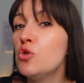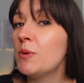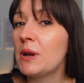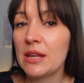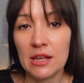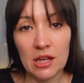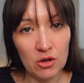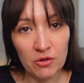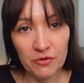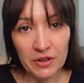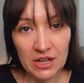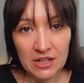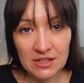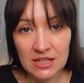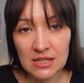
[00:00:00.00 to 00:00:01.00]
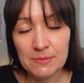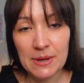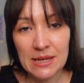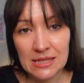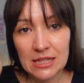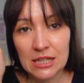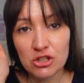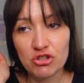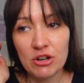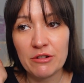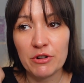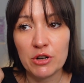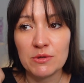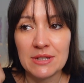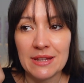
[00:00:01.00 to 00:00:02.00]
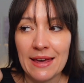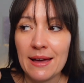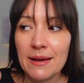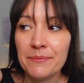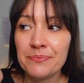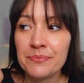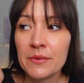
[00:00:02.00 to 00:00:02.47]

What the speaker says: blinking obvious that it's basically a straight road to there,